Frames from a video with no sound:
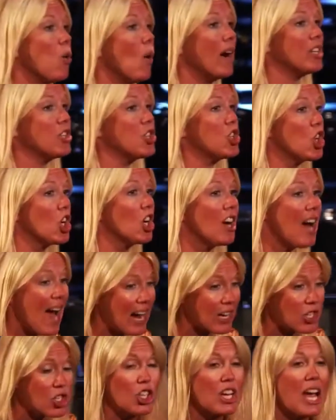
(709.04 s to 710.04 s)
not quite sure
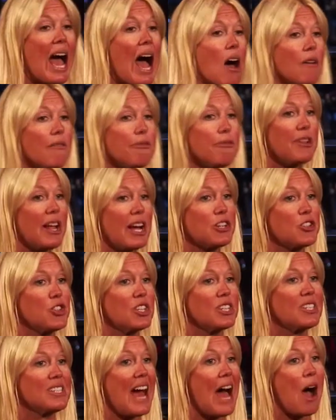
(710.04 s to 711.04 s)
actually how to
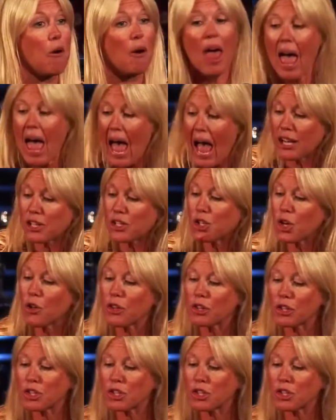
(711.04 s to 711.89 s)
flesh this out. And so